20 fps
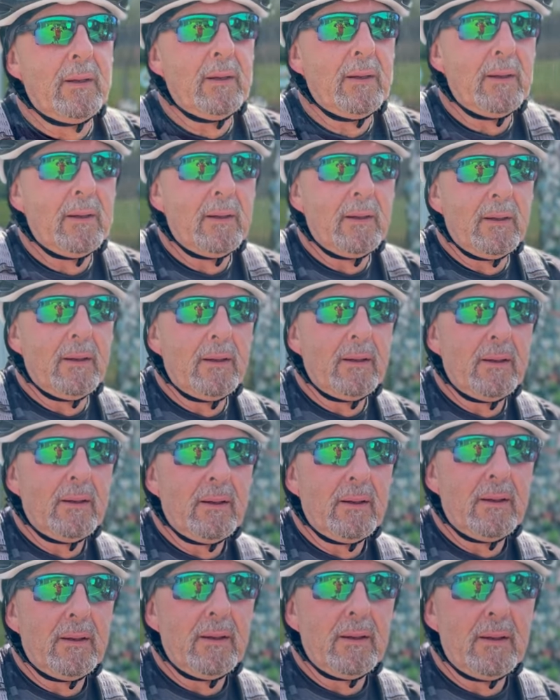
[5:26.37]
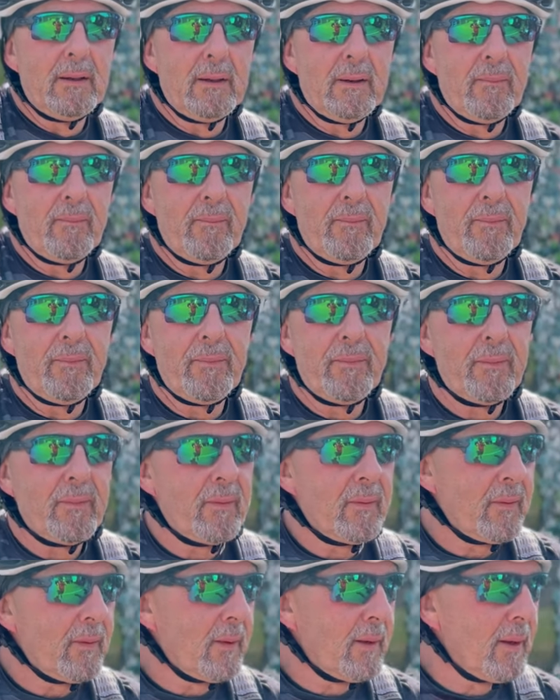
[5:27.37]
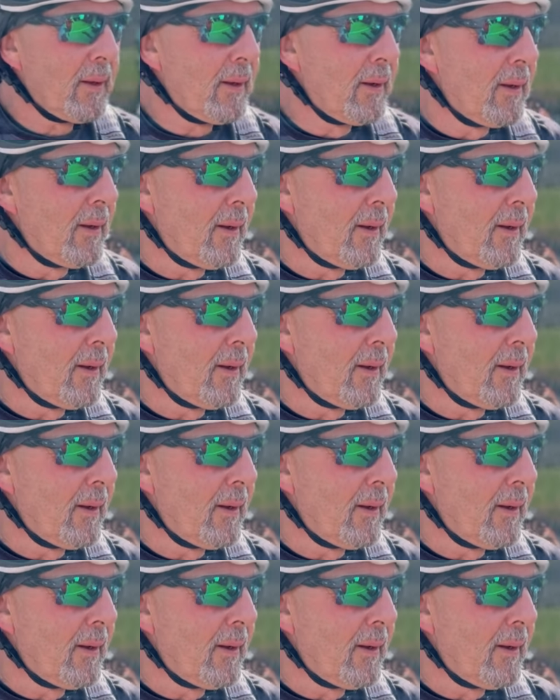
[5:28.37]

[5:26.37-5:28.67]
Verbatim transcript: Was his bike sounding that bad all the way from Portsmouth as well?